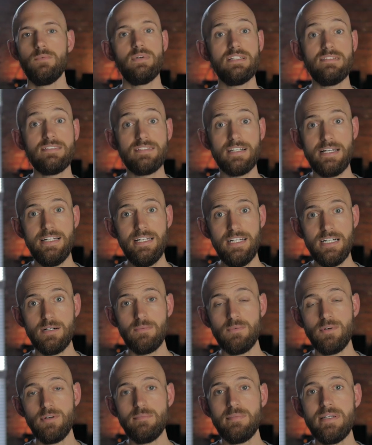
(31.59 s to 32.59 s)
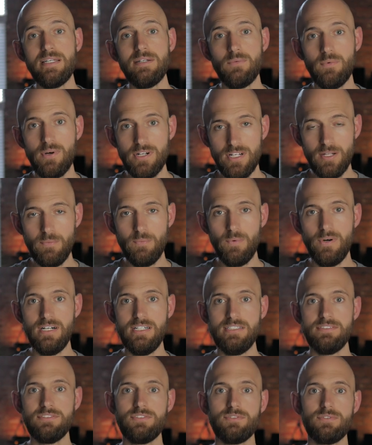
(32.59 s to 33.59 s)
When you sign up, we'll meet one on
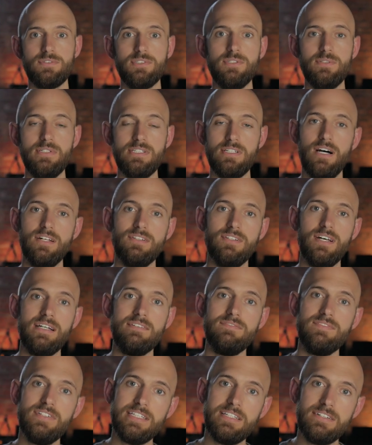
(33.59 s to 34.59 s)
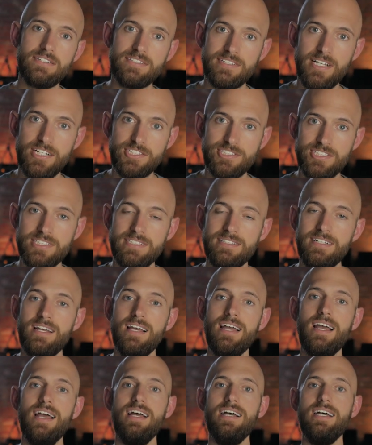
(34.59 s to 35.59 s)
one through an online video session,
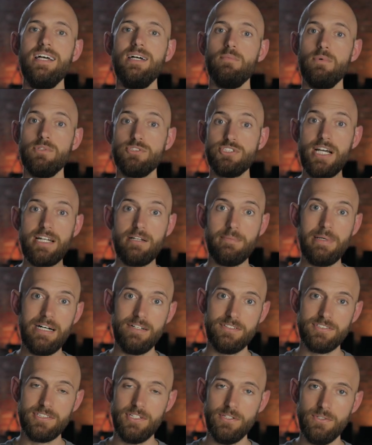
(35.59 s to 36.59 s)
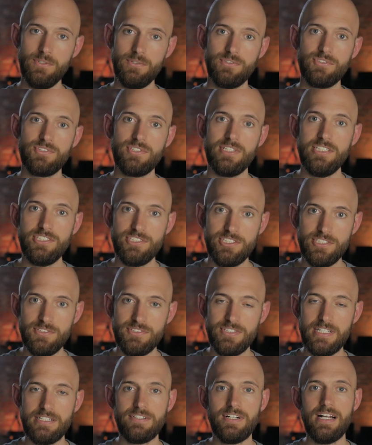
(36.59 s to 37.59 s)
and we'll chat about those
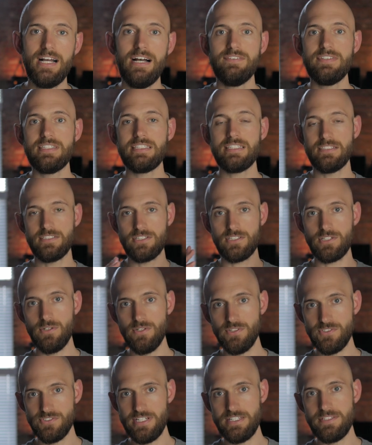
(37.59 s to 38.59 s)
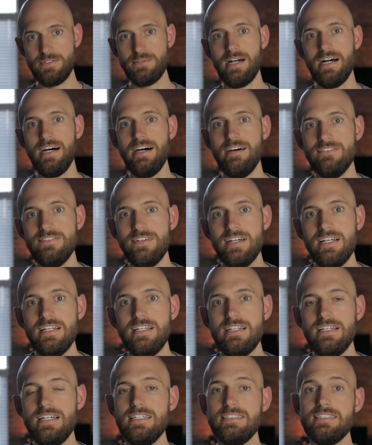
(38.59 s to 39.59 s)
issues that you're having and the goals that you have.
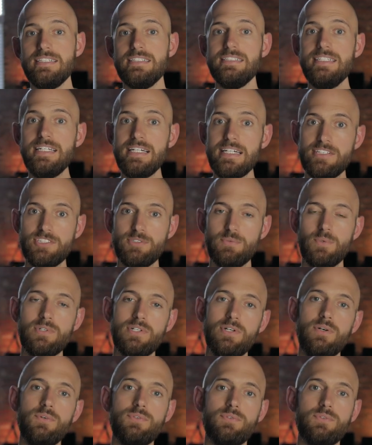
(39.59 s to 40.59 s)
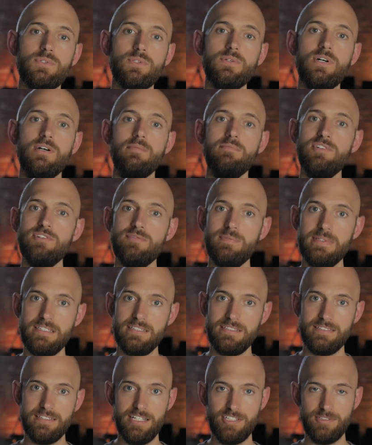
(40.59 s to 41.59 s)
And then next, we'll go through a
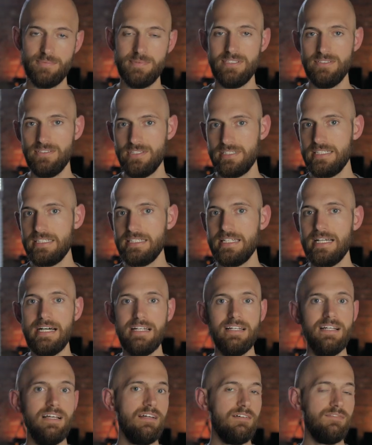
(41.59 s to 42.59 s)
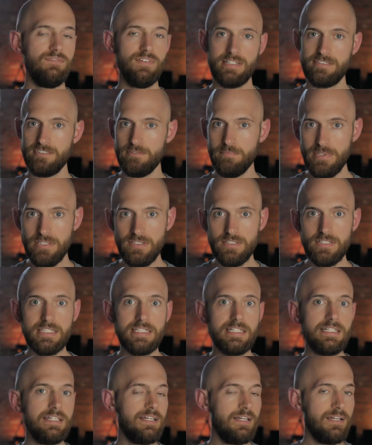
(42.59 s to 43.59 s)
movement assessment looking at
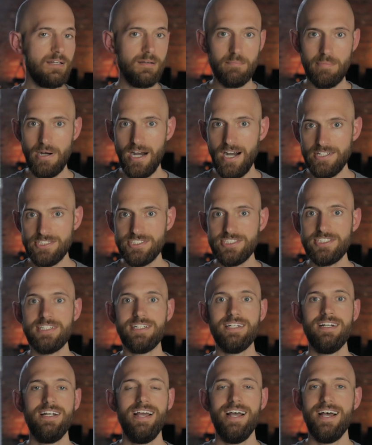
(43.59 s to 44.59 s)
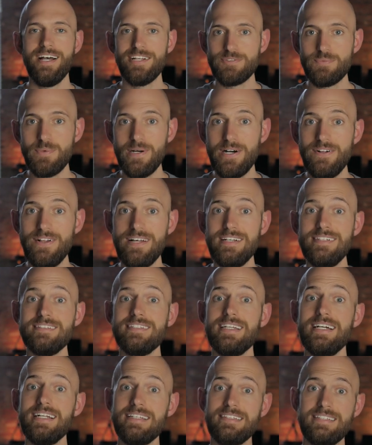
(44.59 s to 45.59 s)
flexibility, posture, as well
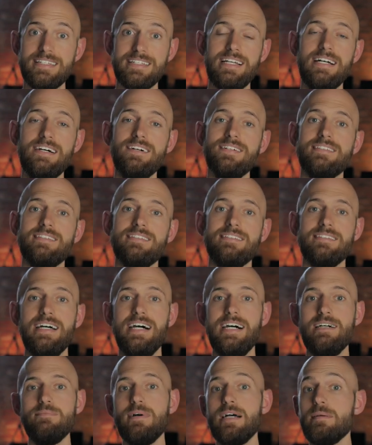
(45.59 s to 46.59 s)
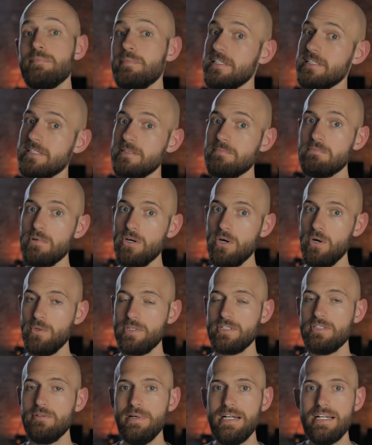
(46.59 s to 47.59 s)
as anything else that might be
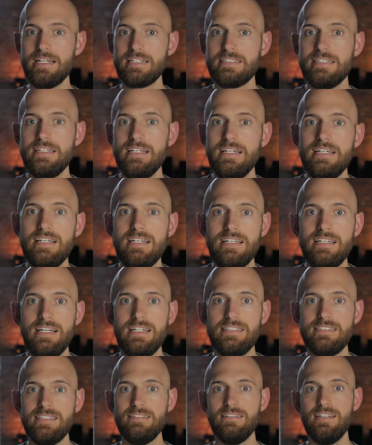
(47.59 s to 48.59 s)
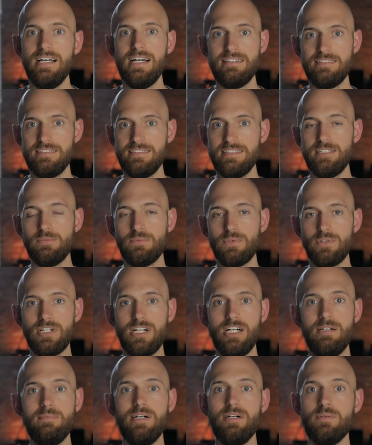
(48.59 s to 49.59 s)
holding you back. And then lastly, we'll
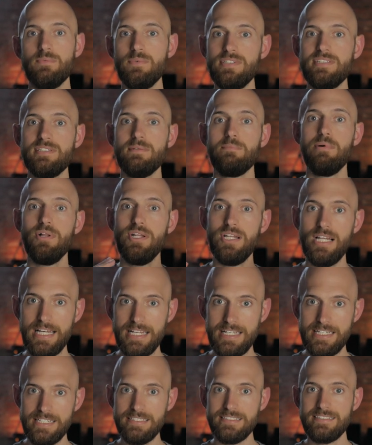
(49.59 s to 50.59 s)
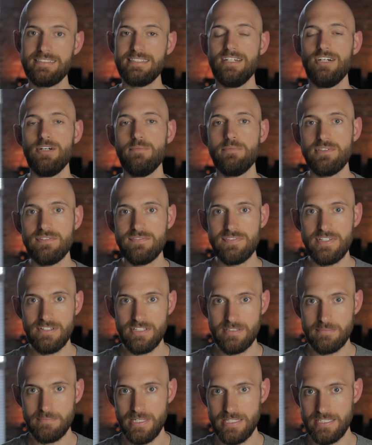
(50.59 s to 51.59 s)
come up with a plan to help you
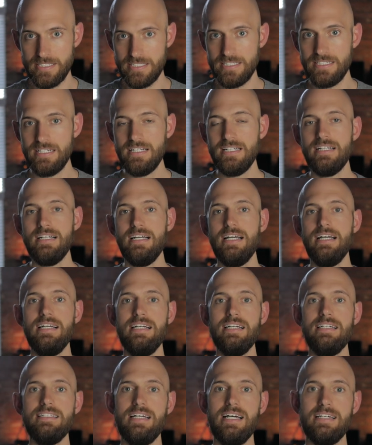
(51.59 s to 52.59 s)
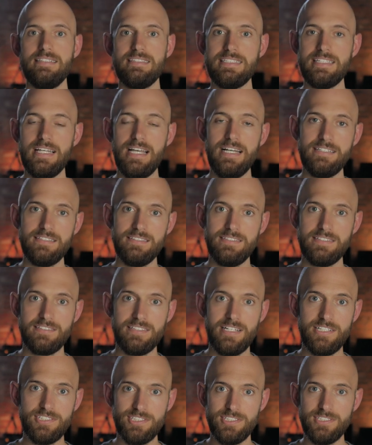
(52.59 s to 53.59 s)
feeling better and at the end of the
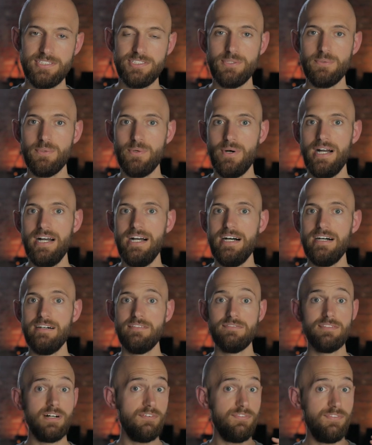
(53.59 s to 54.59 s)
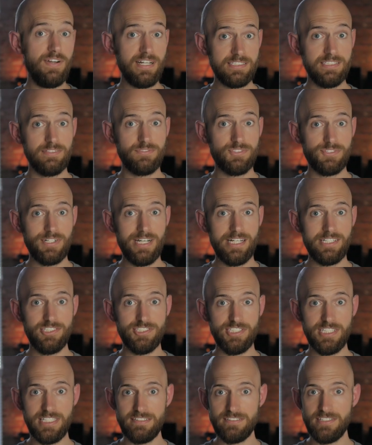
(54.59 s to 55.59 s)
session, you will have effective
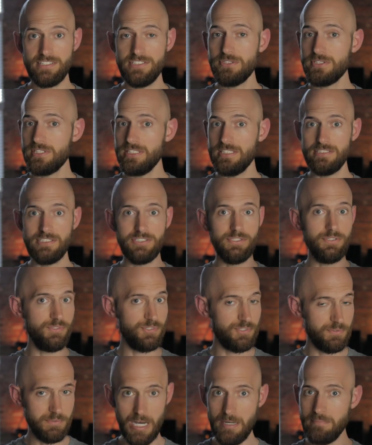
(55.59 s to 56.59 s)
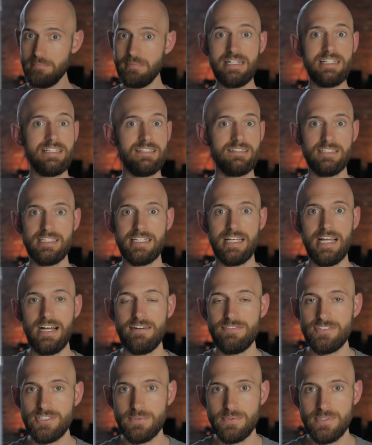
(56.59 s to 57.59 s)
strategies that you can use immediately
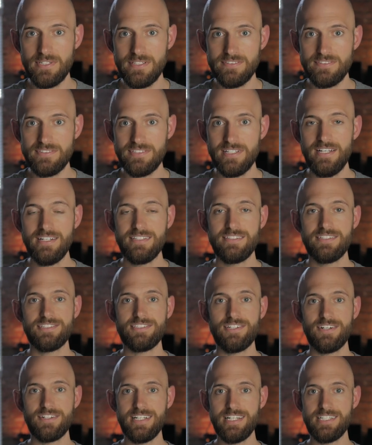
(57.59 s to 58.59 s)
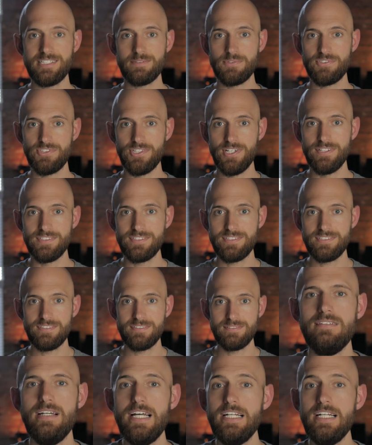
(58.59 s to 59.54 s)
afterwards to start getting results.